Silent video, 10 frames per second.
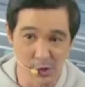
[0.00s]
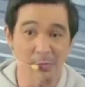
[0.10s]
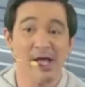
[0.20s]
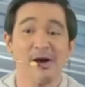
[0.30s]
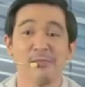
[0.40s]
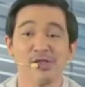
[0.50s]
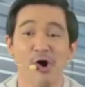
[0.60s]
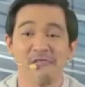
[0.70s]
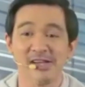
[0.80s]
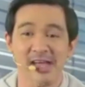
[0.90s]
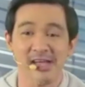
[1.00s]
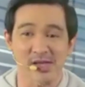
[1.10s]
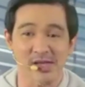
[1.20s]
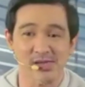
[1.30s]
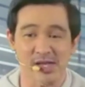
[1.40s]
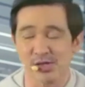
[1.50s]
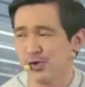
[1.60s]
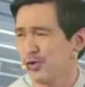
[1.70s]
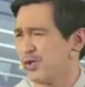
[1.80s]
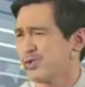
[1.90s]
to become an overnight
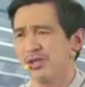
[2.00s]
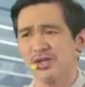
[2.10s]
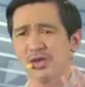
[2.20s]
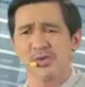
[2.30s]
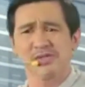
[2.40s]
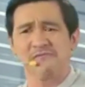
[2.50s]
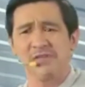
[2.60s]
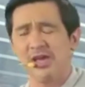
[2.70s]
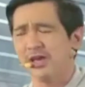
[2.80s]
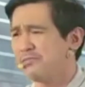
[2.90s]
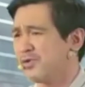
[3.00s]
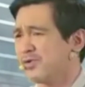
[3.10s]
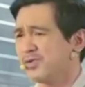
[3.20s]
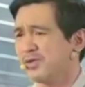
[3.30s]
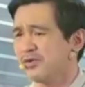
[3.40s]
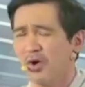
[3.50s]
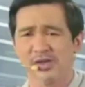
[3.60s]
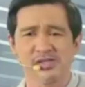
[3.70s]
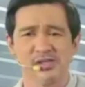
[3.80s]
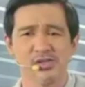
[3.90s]
success. You could see Joseph Lim, you could see
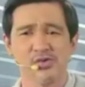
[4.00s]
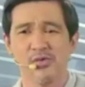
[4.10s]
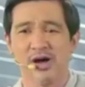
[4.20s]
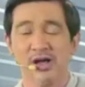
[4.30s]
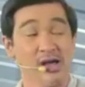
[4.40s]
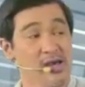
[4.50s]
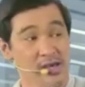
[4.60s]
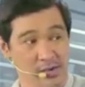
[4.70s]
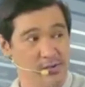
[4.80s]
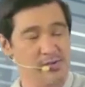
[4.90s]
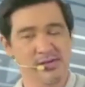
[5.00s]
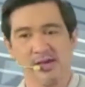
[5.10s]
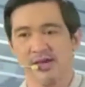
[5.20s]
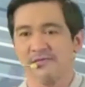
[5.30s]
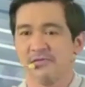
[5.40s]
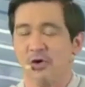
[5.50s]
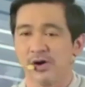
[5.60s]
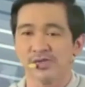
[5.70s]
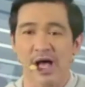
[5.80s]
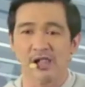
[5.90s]
Roy Zaldua, you could see, of
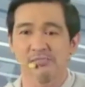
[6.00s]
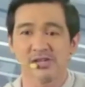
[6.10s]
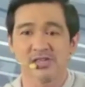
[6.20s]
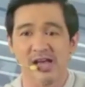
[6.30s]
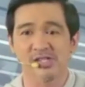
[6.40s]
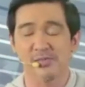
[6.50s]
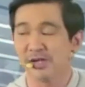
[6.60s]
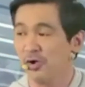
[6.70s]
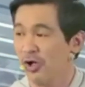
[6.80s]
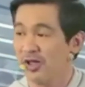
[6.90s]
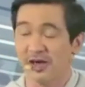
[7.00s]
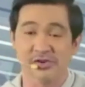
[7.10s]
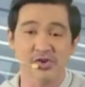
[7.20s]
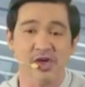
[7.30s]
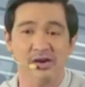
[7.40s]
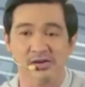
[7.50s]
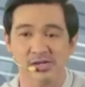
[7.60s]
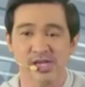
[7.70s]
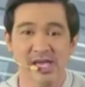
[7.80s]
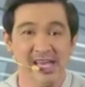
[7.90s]
course, Albert Jasma and all other
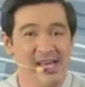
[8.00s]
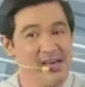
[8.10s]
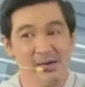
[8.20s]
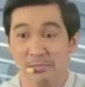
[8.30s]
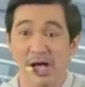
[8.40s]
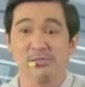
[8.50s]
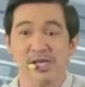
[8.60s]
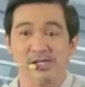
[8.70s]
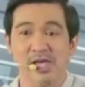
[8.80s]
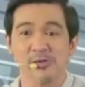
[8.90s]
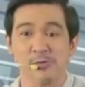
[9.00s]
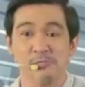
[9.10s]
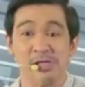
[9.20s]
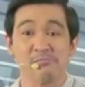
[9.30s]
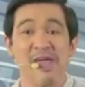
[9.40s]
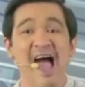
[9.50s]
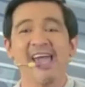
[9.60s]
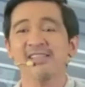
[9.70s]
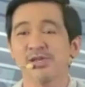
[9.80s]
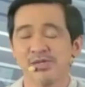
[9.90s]
sharers become successful. But
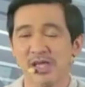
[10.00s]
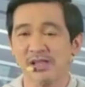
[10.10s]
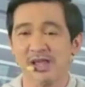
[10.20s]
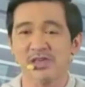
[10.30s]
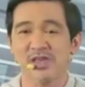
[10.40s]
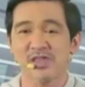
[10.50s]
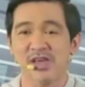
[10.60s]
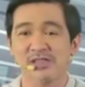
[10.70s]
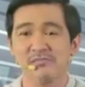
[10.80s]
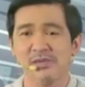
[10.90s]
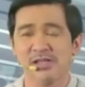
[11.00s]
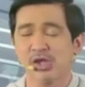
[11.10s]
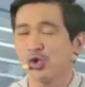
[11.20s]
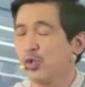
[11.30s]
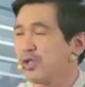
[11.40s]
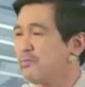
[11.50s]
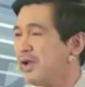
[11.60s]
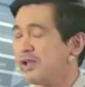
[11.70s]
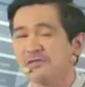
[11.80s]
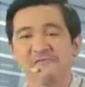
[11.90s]
behind the scene, ladies and gentlemen, it took them
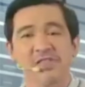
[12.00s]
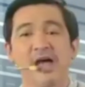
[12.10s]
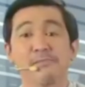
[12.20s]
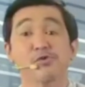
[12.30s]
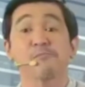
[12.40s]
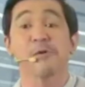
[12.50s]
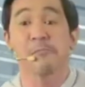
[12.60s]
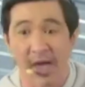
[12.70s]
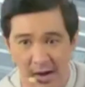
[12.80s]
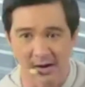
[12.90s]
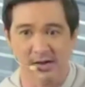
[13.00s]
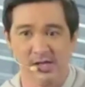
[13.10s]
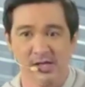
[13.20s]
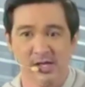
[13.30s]
a lot of time to prepare.